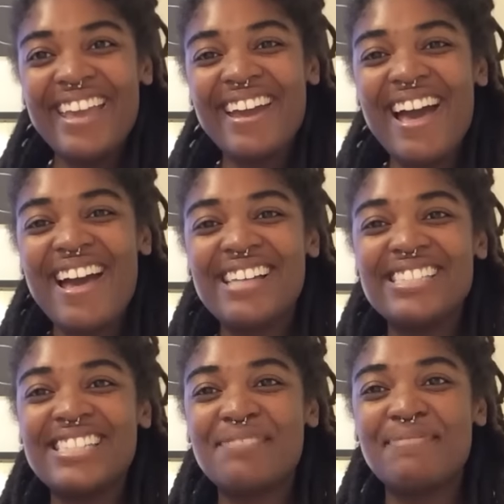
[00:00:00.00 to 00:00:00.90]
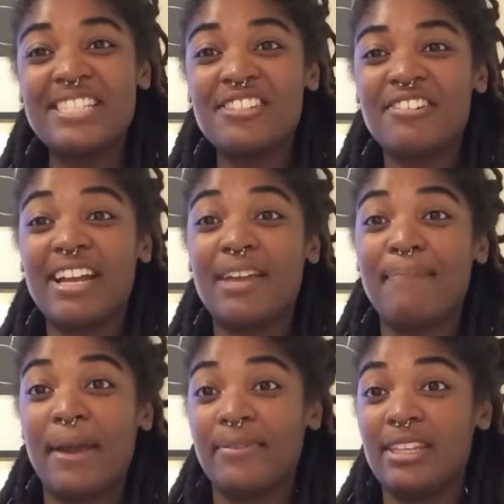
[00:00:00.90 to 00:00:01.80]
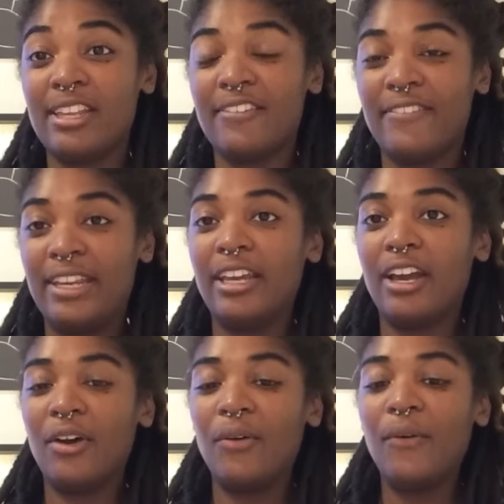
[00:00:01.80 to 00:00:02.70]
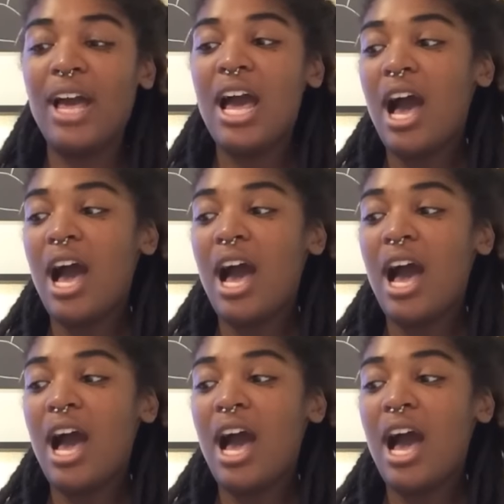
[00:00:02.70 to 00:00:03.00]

Hey guys, it's me Saran back with another video.